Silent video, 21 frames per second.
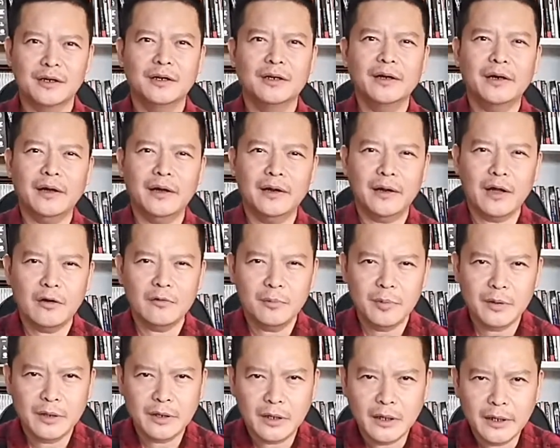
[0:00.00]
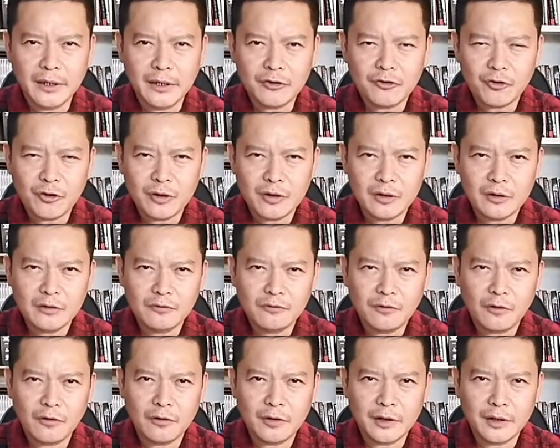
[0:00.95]
Ng and I've been a lead trainer
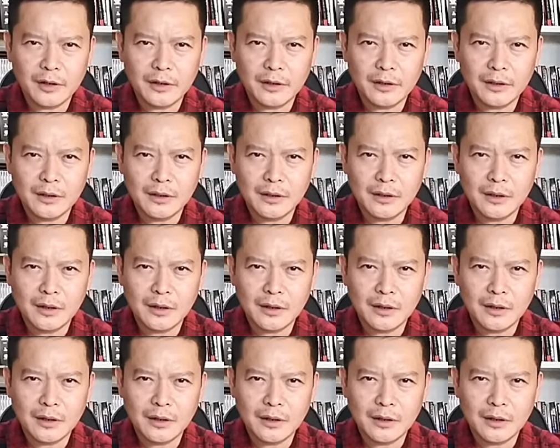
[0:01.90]
for the